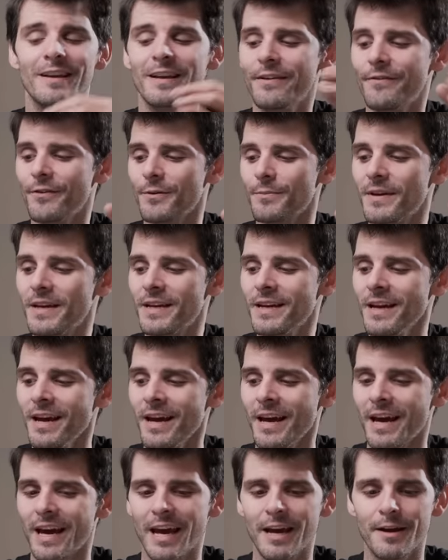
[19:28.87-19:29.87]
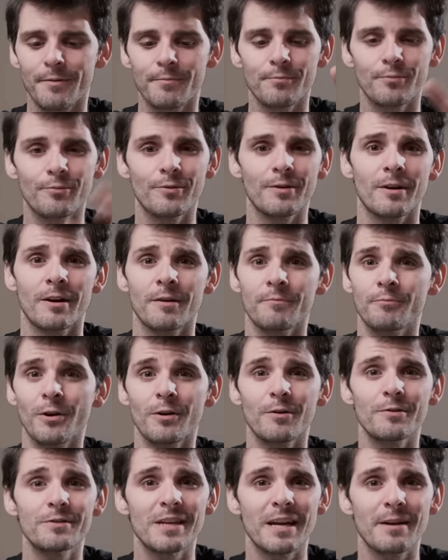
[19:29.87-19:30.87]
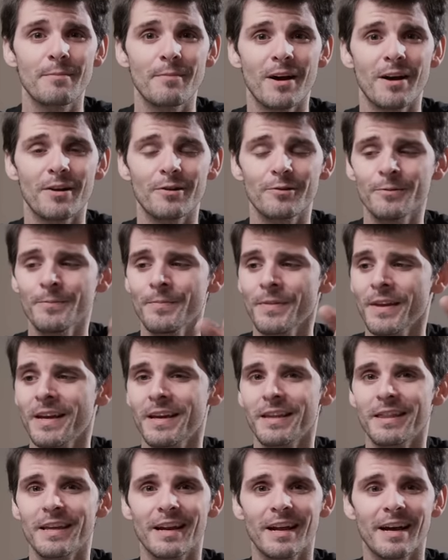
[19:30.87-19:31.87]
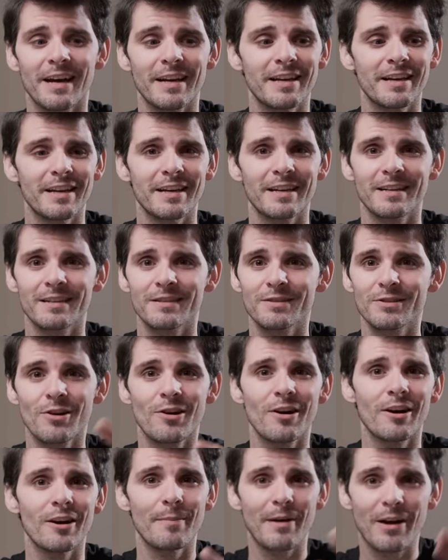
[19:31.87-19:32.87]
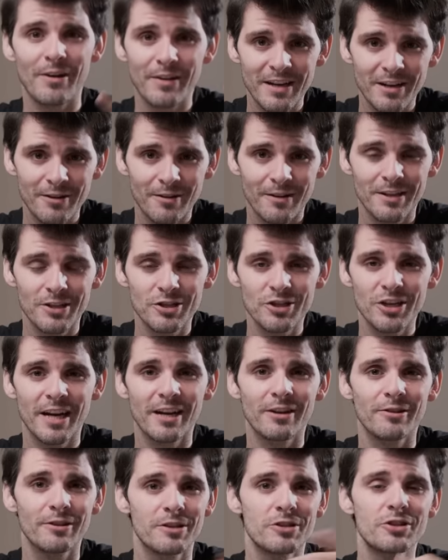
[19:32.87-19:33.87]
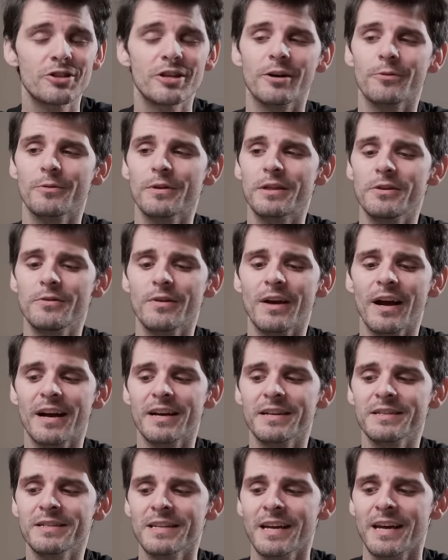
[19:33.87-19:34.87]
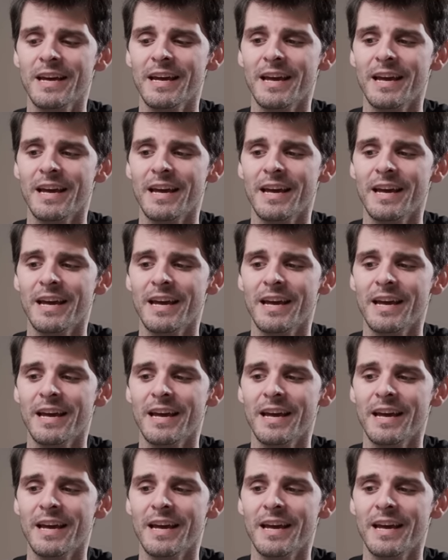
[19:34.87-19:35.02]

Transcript: giving me a, pr a prototype model that I can talk about here on the channel and share with you guys.